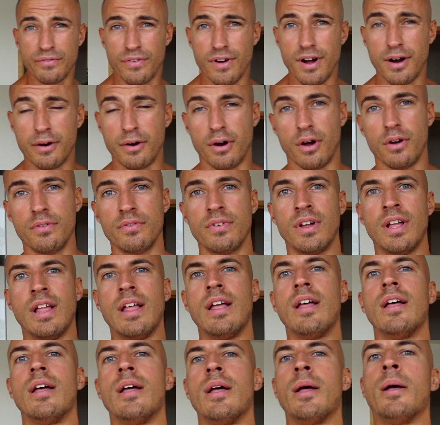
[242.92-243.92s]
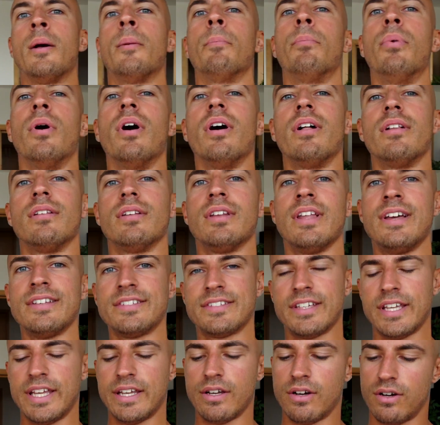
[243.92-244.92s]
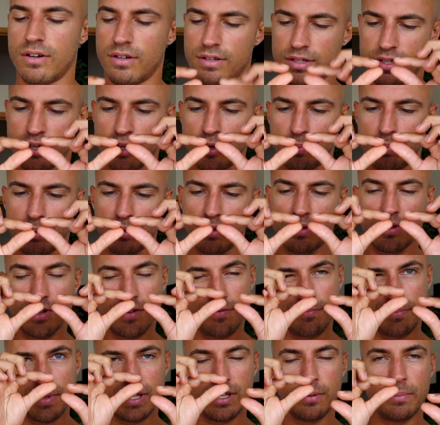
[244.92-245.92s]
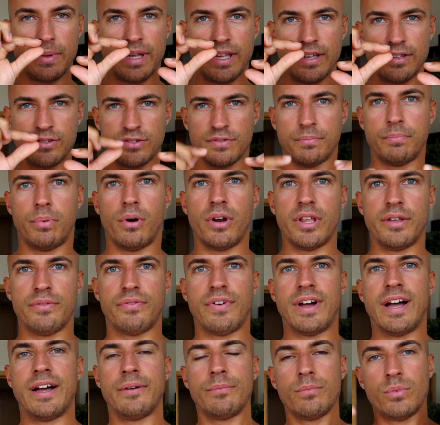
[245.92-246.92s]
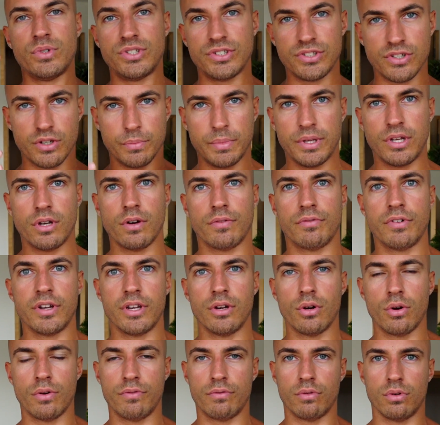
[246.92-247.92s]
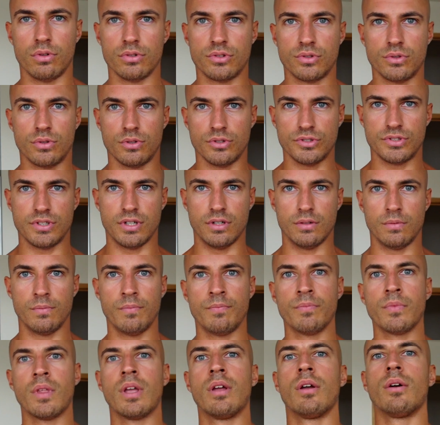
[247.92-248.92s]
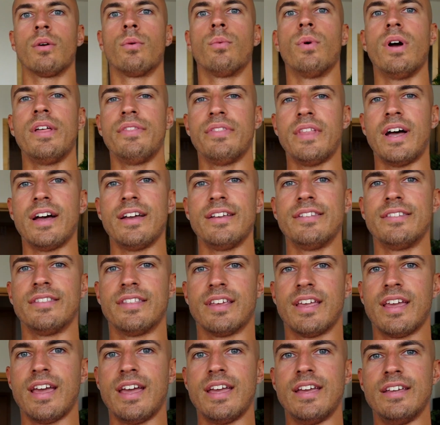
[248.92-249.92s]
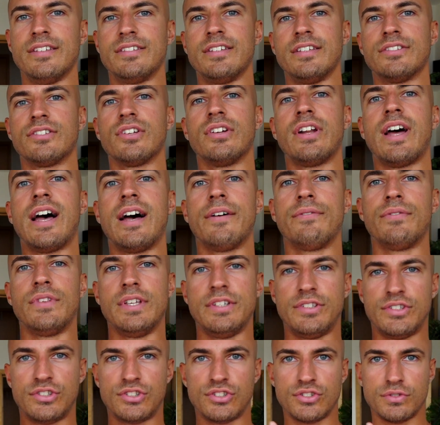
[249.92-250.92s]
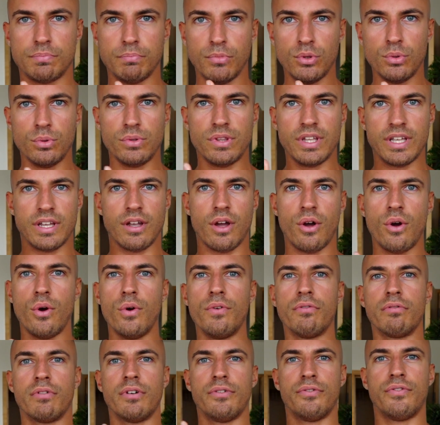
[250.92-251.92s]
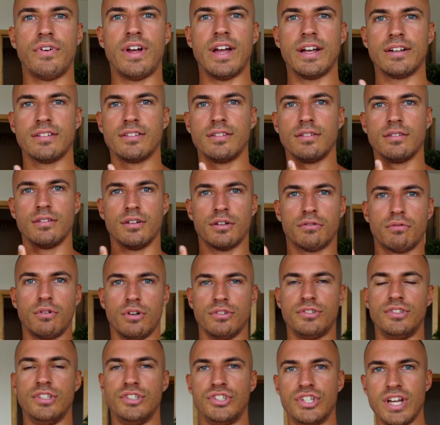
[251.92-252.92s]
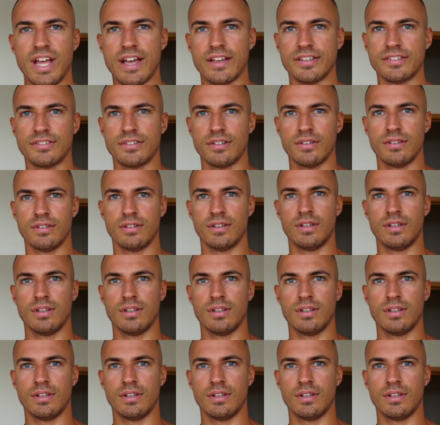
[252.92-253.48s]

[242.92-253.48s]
far off, but let's say you got a couple of millimeters of body fat which is going to be covering your overall torso. When that is the case, it's going to have this smoothing over effect across your chest,